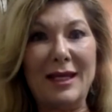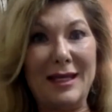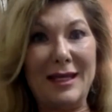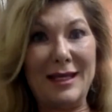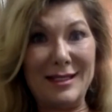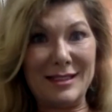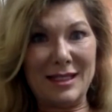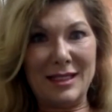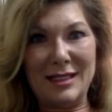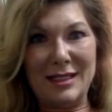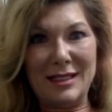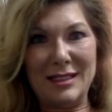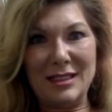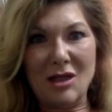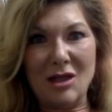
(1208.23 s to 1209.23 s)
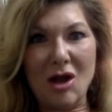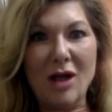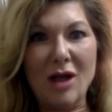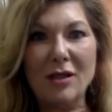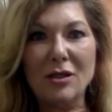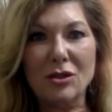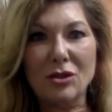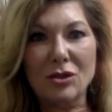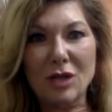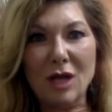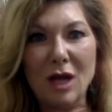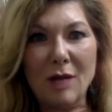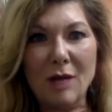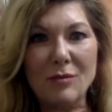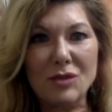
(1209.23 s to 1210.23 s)
is and is not a good
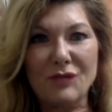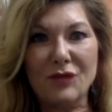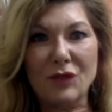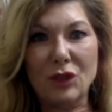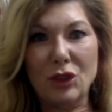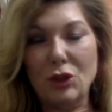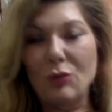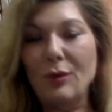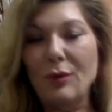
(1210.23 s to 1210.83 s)
option for you.